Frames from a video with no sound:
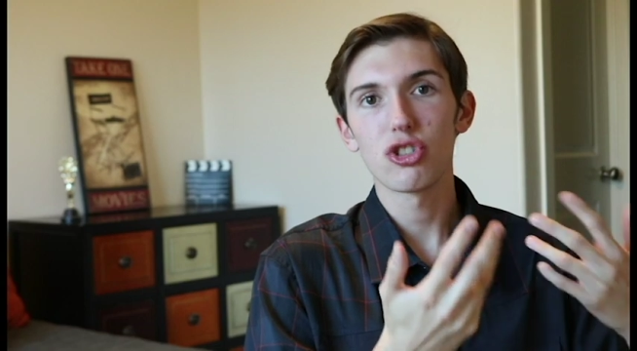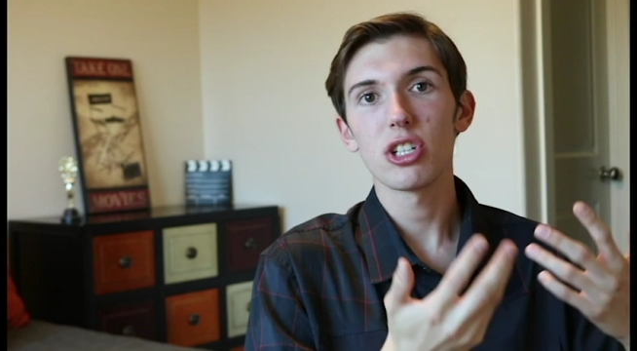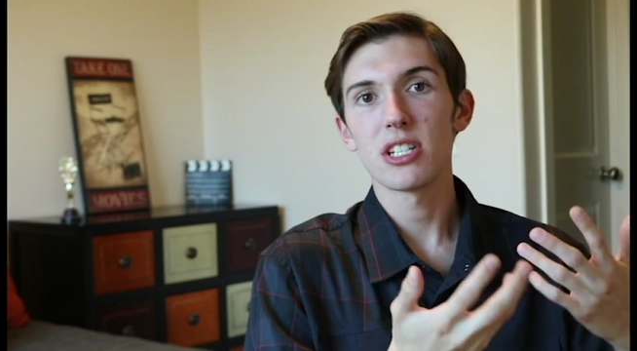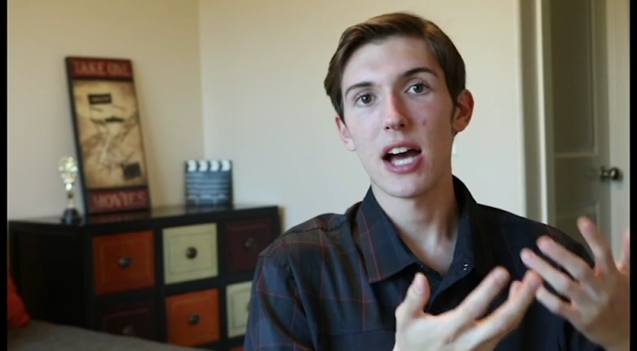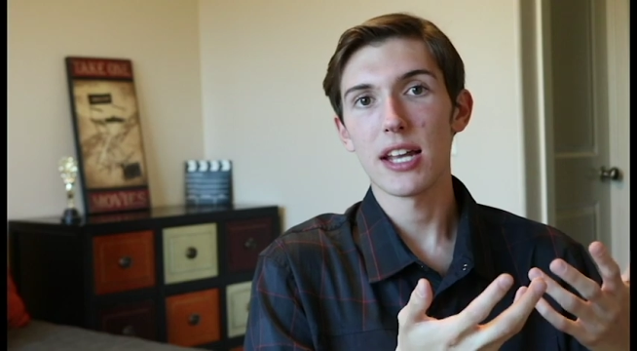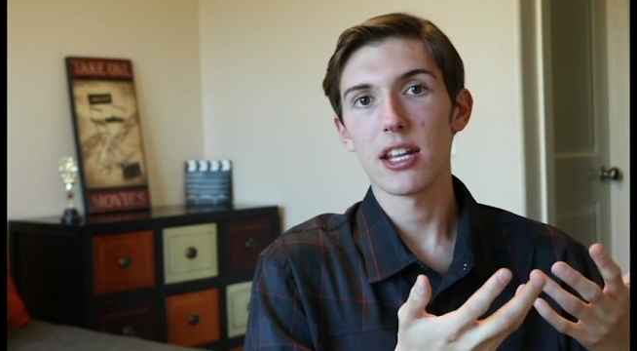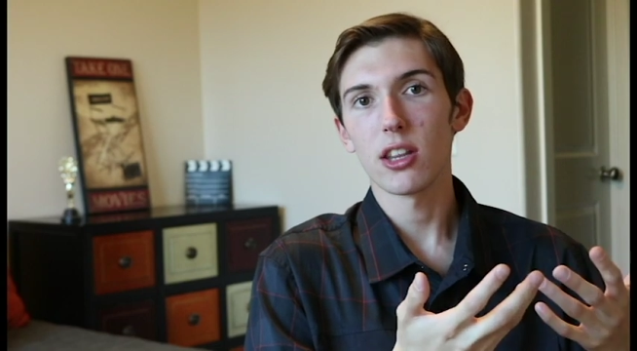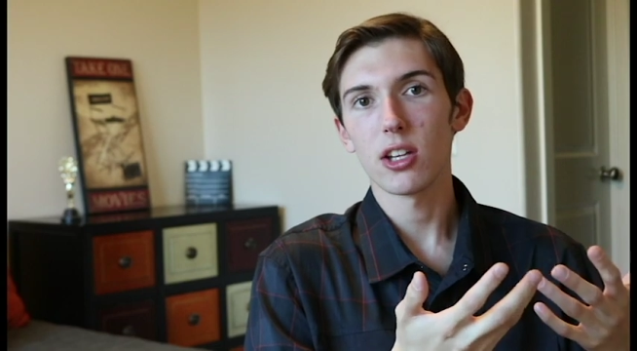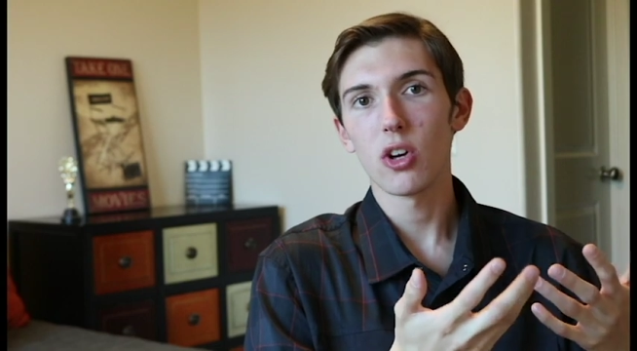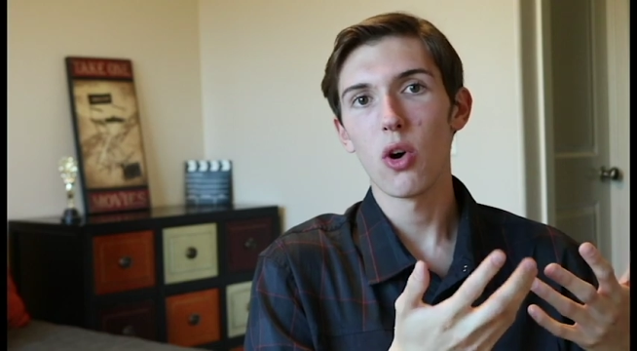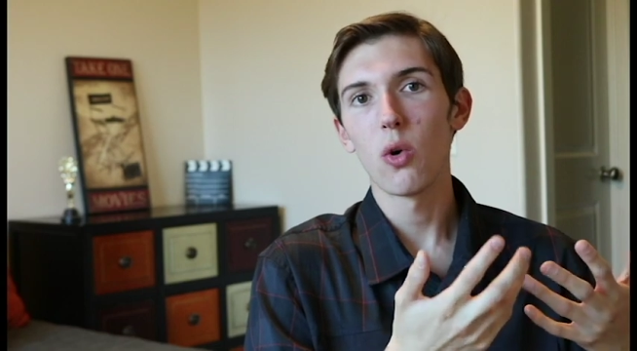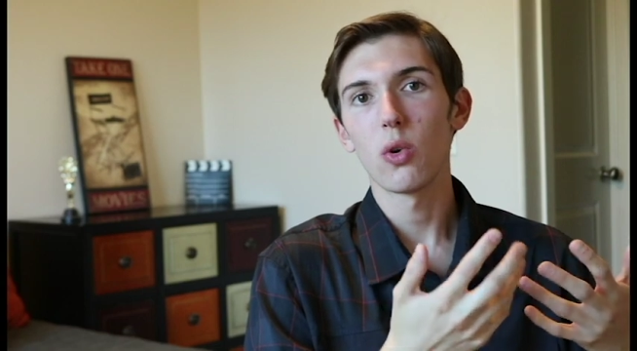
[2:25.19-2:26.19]
She died in the
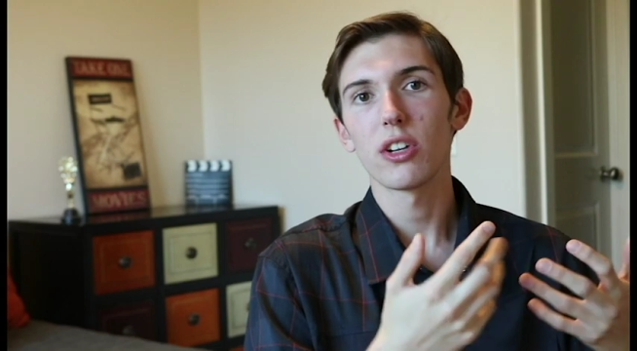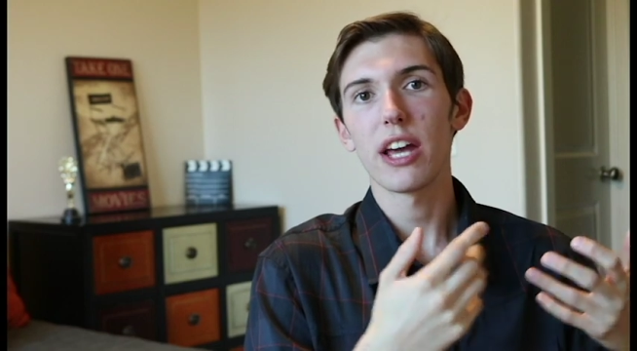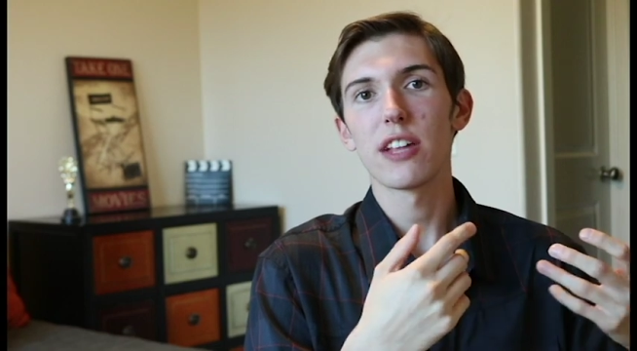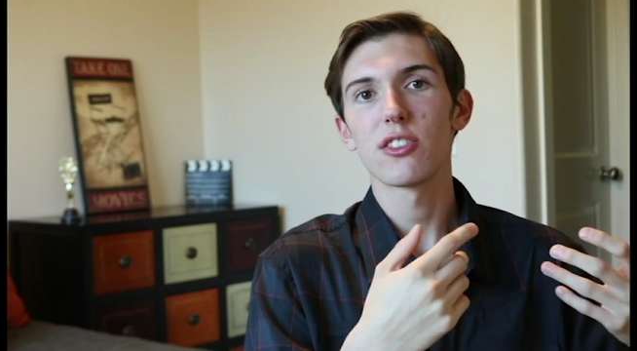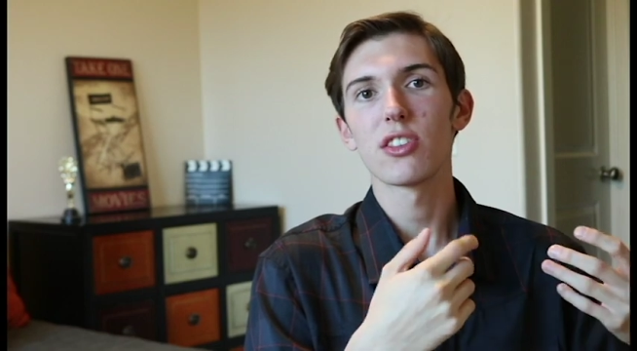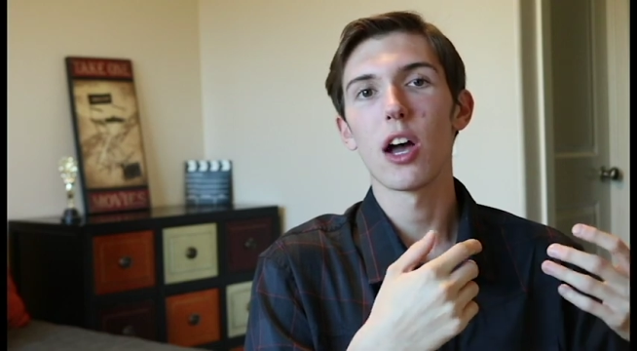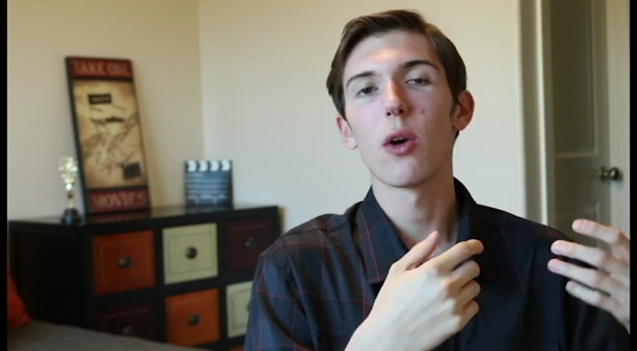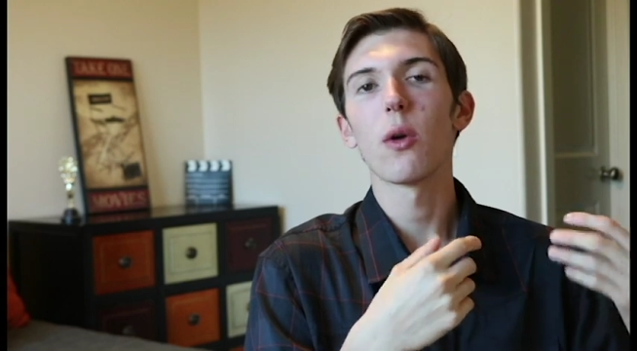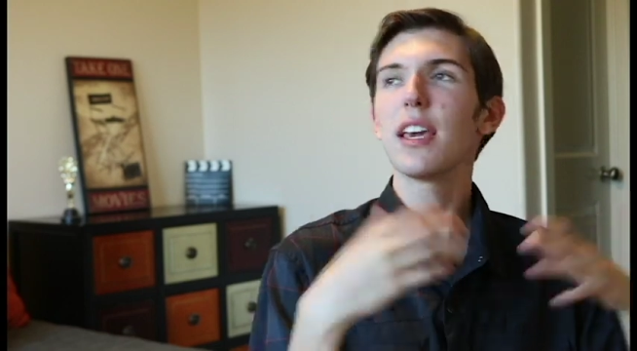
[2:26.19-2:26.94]
cold, and so